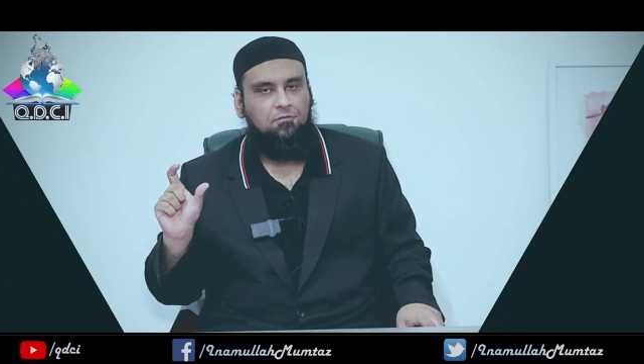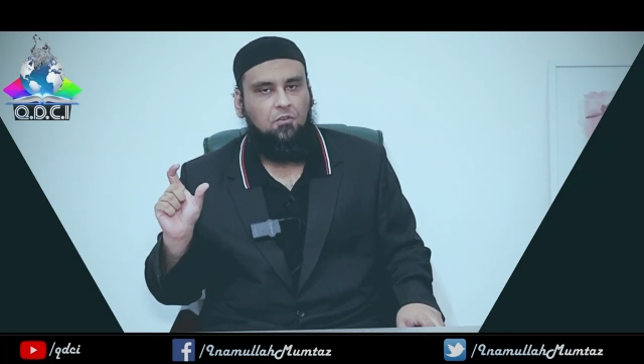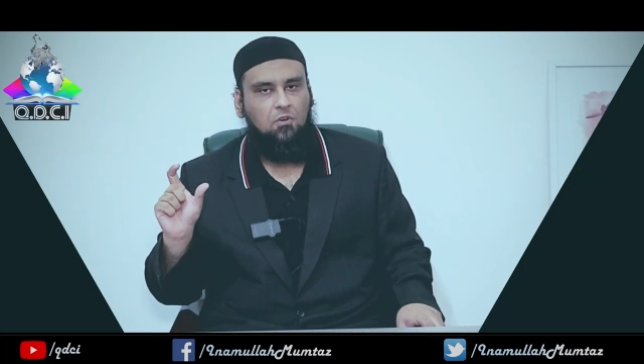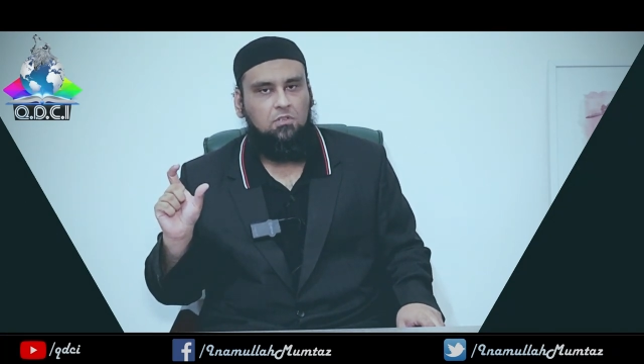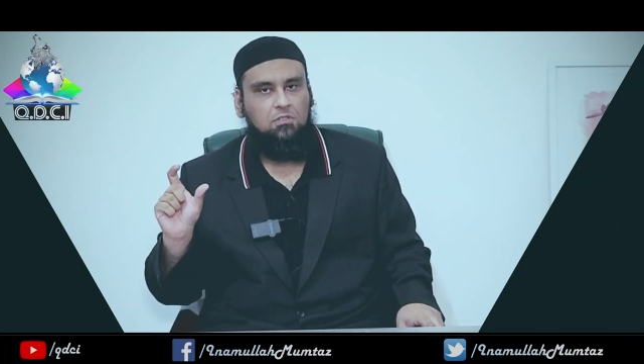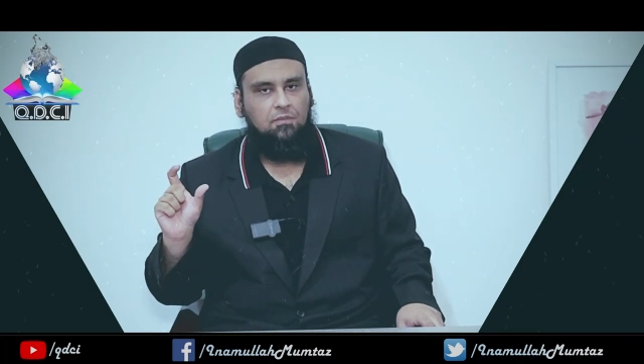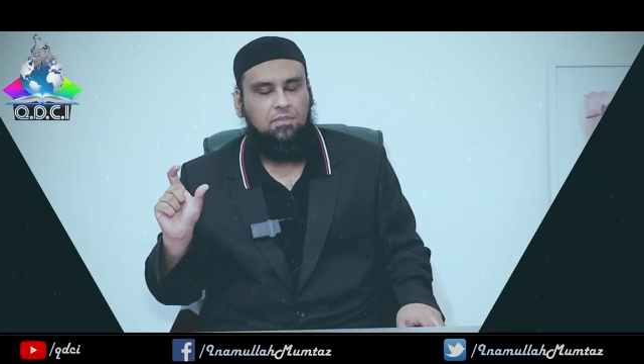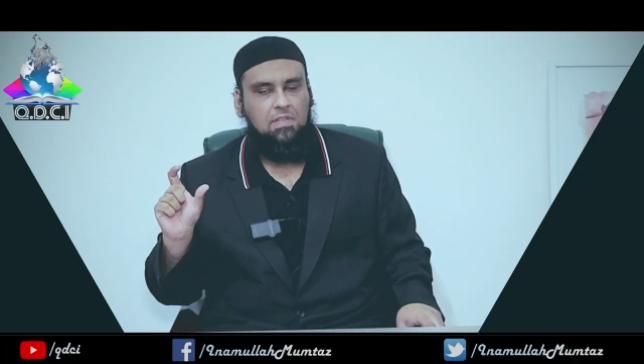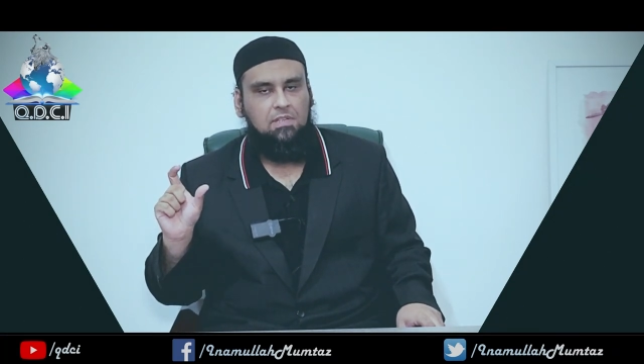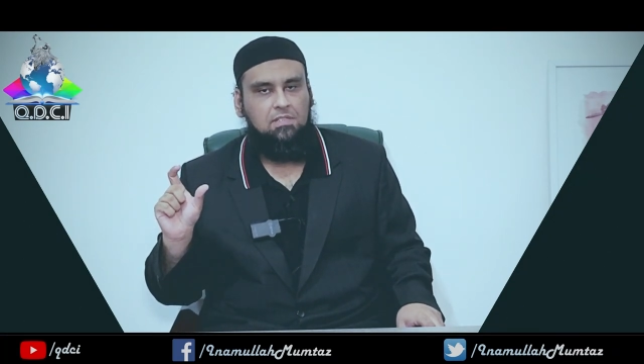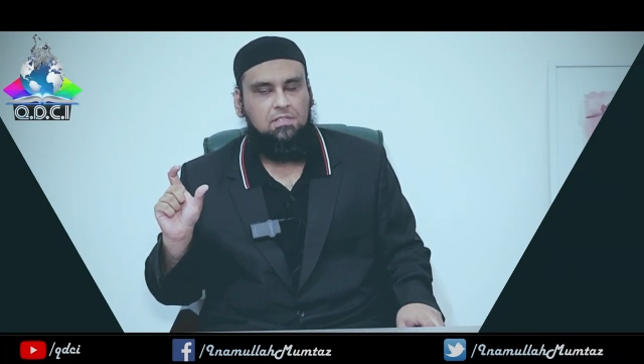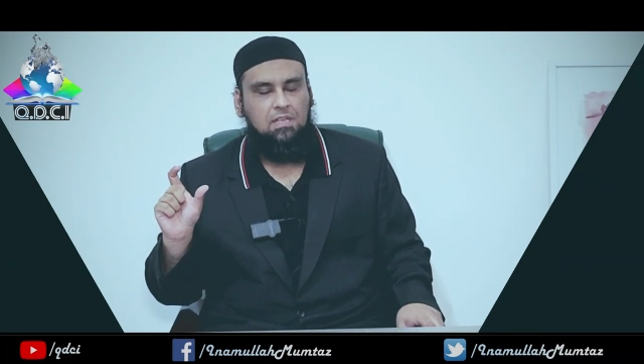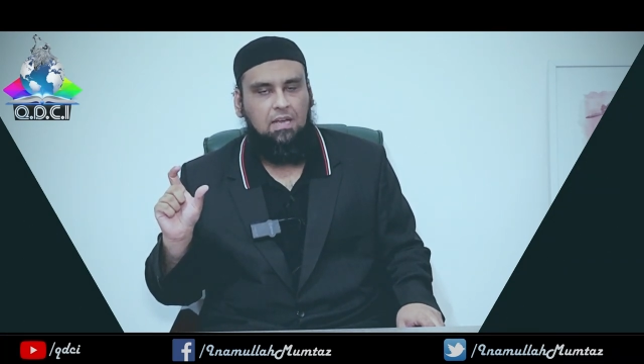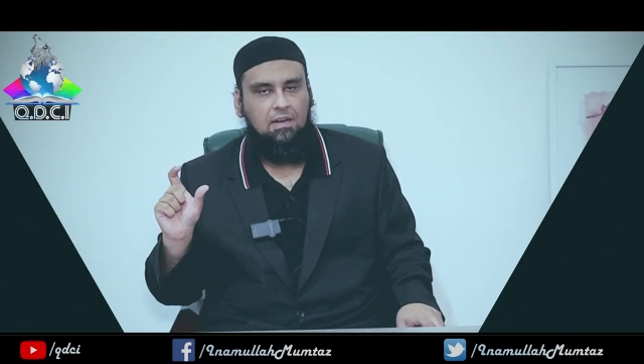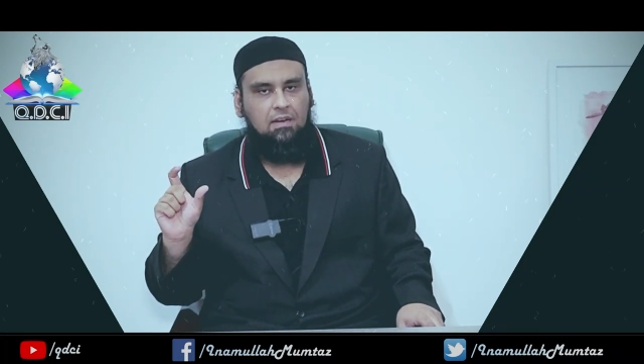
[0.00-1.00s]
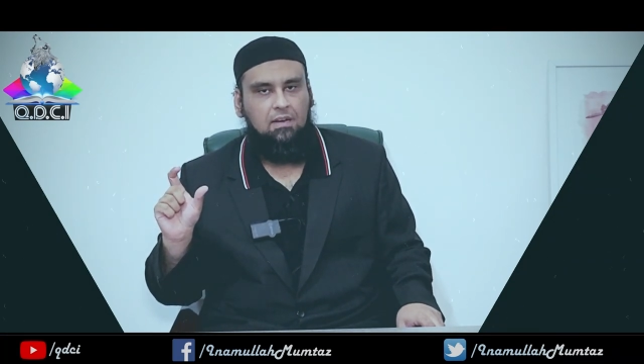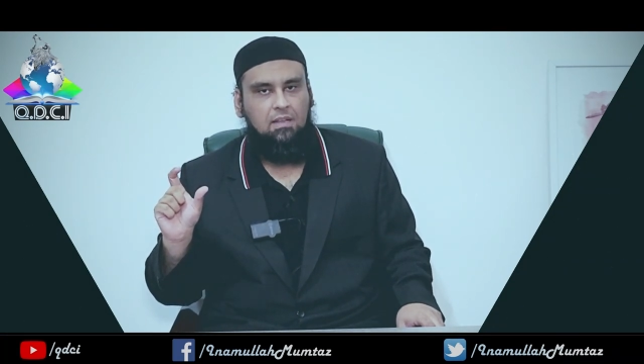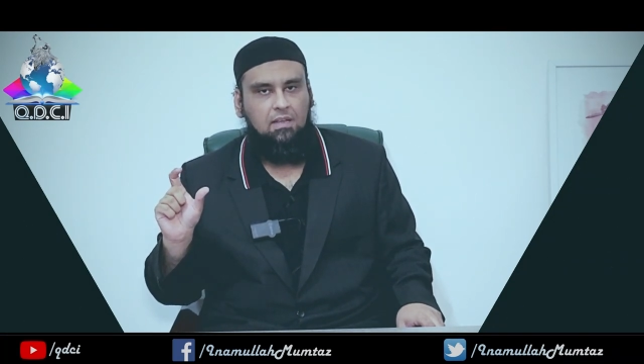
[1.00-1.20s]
force of the sun